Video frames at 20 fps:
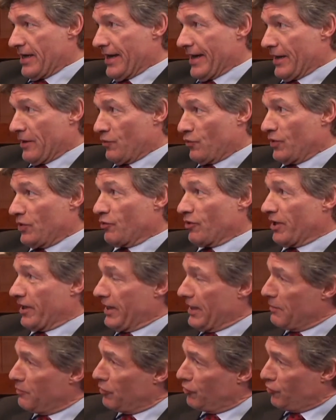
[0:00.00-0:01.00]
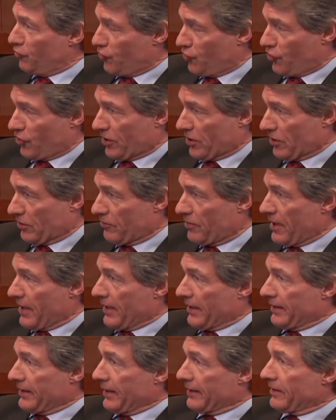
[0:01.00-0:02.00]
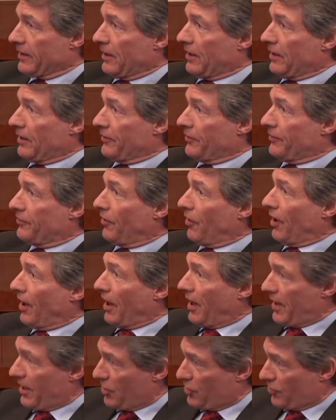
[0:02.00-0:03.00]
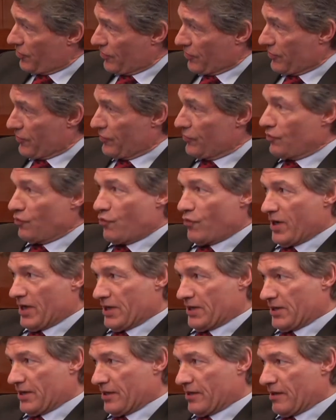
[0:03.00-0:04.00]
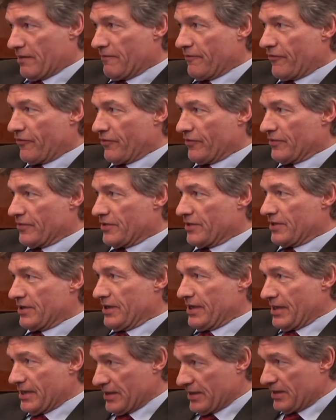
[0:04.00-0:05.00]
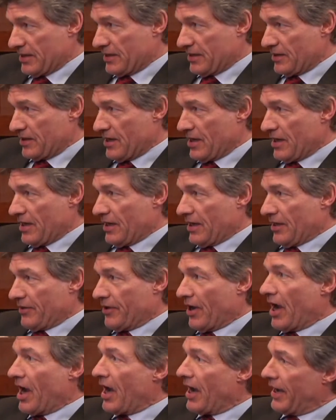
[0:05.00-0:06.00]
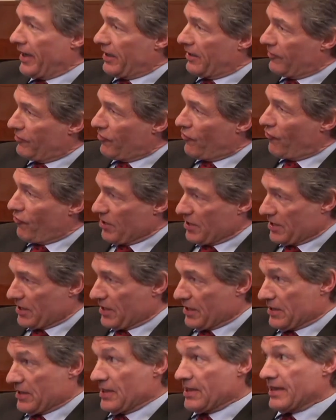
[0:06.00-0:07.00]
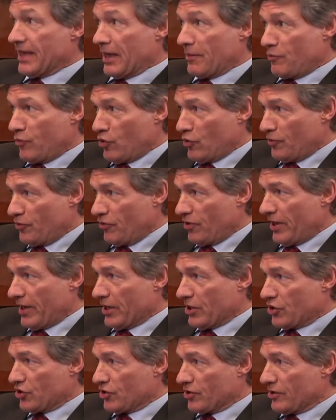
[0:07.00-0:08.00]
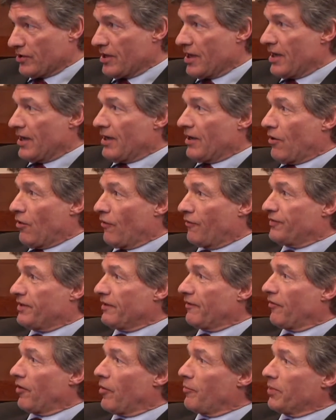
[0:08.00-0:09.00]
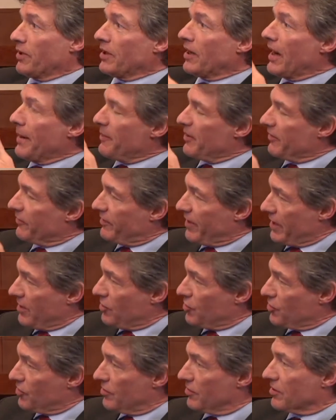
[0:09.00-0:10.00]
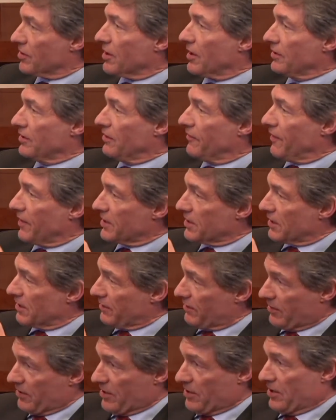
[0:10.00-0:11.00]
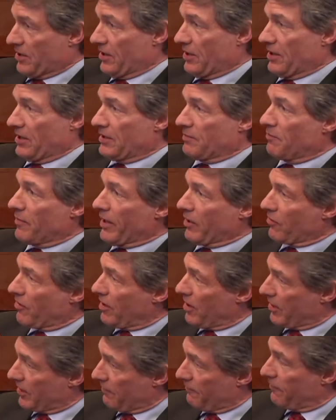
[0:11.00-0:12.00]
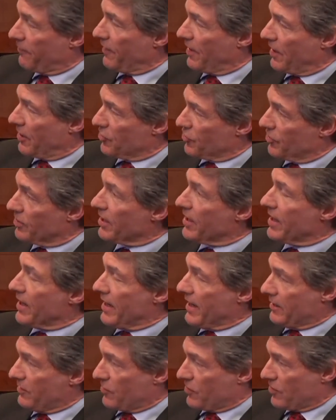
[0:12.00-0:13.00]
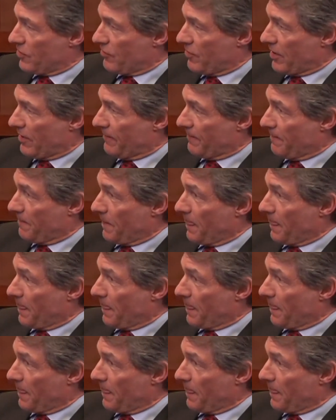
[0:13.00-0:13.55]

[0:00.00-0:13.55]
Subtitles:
and we were able to show that the larger the waist circumference is, the higher the risk is in that population of developing hypertension, cardiovascular disease, myocardial infarction, and so on.